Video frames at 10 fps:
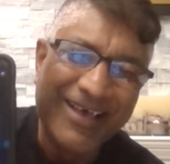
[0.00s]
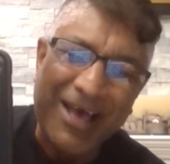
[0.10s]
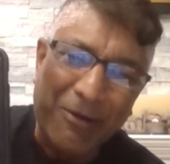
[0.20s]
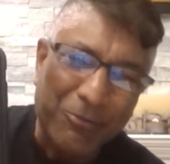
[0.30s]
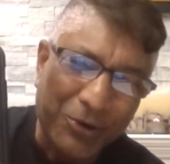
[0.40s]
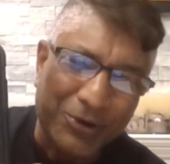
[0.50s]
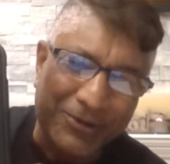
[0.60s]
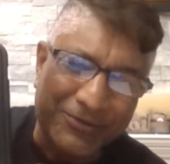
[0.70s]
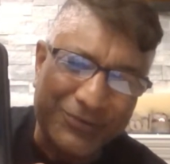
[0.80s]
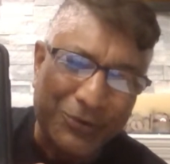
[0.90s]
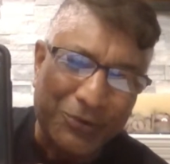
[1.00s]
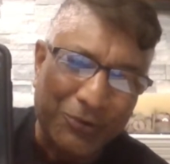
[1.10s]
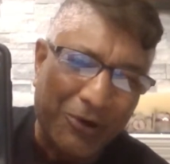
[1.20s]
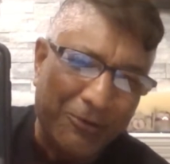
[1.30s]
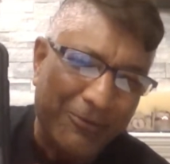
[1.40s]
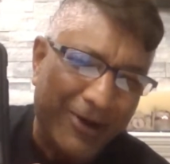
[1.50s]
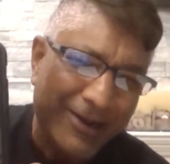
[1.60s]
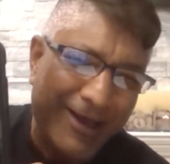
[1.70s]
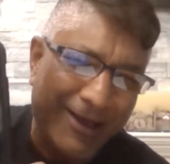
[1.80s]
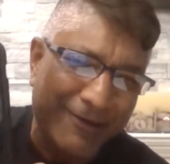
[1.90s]
I'm good. So you're on my
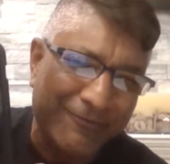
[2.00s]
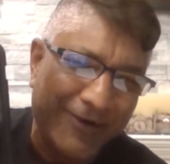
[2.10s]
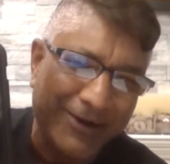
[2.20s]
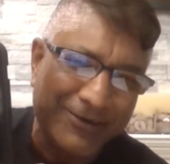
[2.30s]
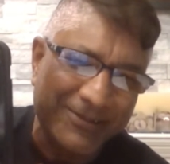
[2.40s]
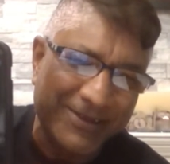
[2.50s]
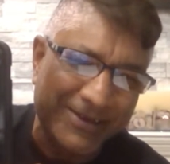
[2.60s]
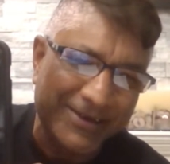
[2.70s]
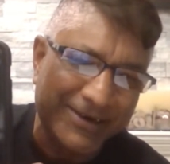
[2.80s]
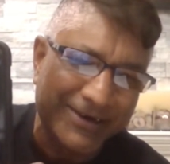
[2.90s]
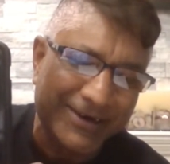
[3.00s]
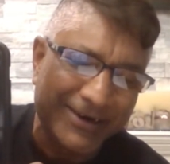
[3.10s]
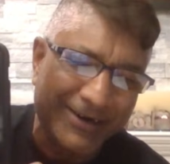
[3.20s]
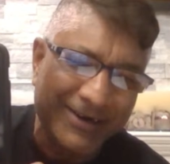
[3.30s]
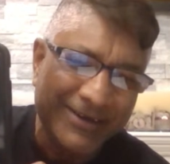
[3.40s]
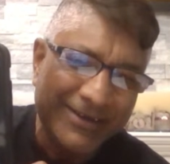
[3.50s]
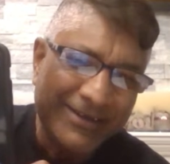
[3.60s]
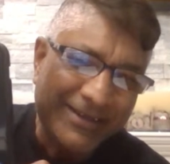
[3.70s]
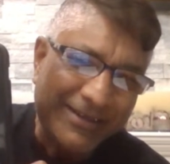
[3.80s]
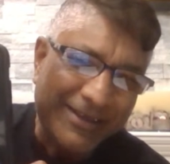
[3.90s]
live finally.
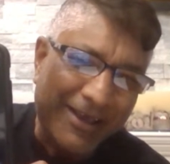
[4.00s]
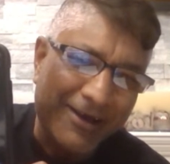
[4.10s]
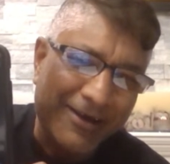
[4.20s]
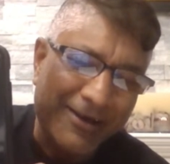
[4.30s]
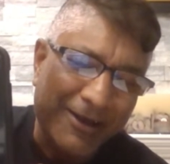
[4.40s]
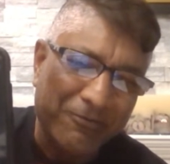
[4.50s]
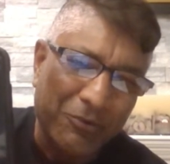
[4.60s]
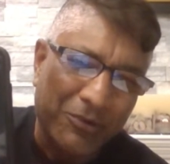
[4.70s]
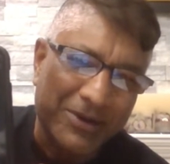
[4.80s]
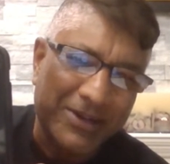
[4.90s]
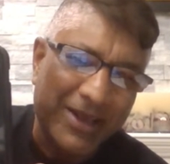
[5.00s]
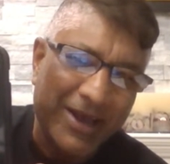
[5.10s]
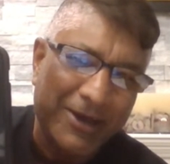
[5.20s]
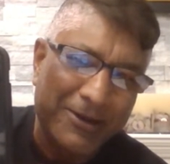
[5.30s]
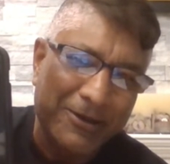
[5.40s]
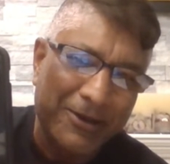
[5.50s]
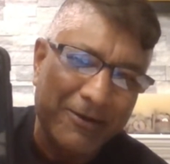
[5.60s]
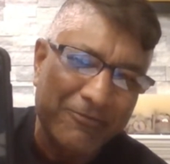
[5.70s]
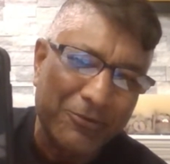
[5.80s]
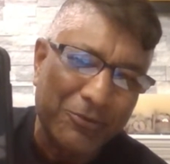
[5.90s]
Everyone in Guyana,
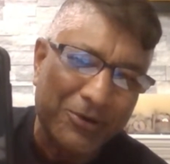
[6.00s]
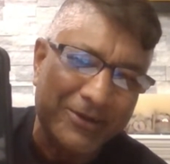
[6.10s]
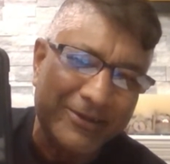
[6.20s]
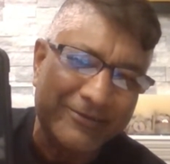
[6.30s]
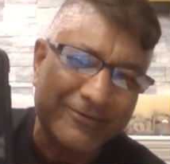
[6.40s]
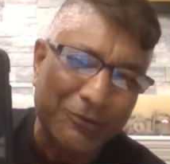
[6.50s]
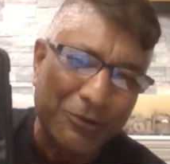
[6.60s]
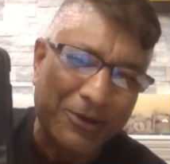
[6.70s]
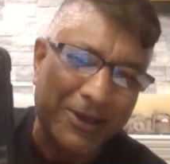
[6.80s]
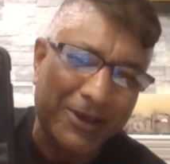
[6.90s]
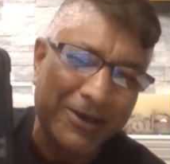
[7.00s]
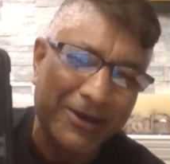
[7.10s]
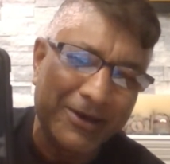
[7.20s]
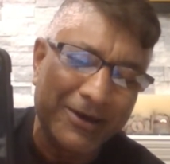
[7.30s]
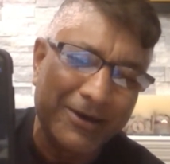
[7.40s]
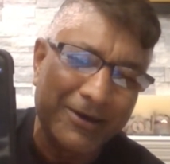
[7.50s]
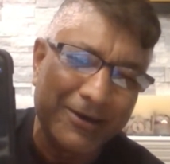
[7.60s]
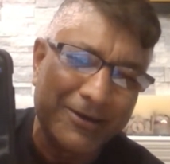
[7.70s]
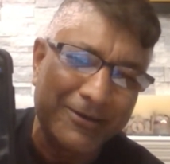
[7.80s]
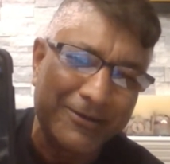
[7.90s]
everyone that's looking
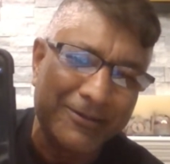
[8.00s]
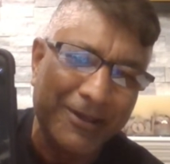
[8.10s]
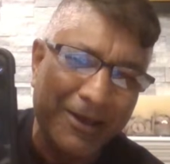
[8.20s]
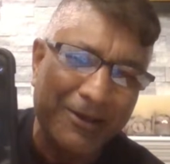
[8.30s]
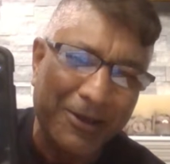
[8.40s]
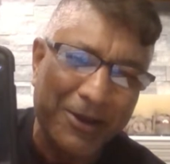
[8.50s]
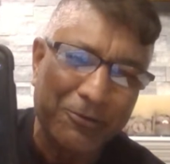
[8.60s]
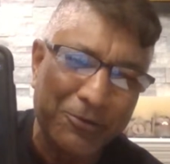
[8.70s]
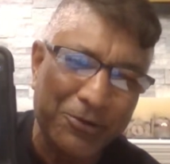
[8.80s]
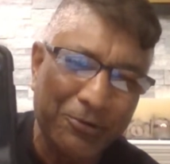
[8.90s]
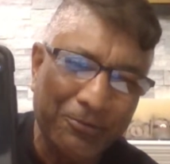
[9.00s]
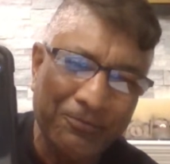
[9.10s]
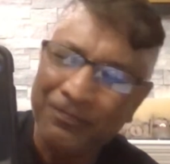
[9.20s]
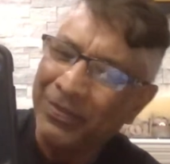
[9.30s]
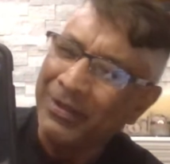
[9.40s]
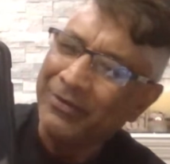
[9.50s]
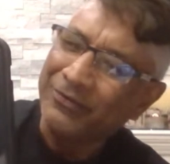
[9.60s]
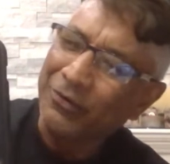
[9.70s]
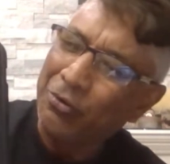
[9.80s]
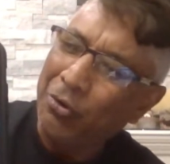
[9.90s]
can hear you.
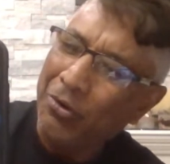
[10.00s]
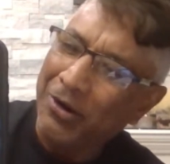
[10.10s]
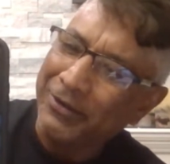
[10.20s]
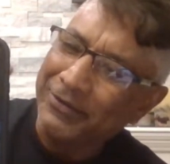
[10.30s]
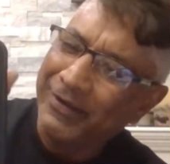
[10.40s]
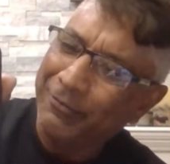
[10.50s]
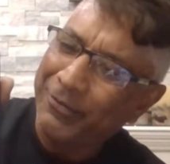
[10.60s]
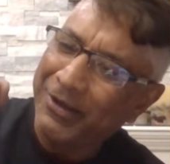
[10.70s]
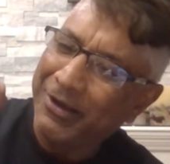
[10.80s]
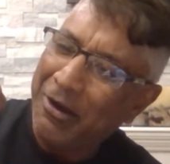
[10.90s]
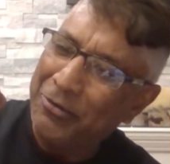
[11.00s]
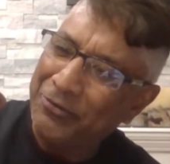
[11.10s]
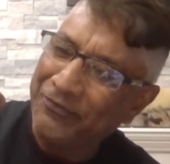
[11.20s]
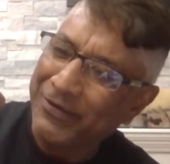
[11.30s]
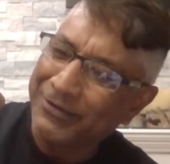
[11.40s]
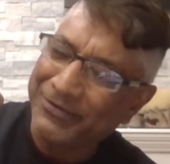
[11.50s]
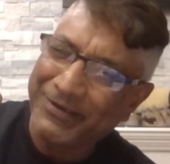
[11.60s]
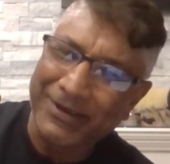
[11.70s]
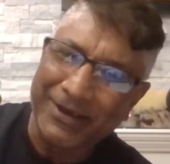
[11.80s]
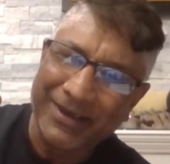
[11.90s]
So go on. Tell me how you feel today.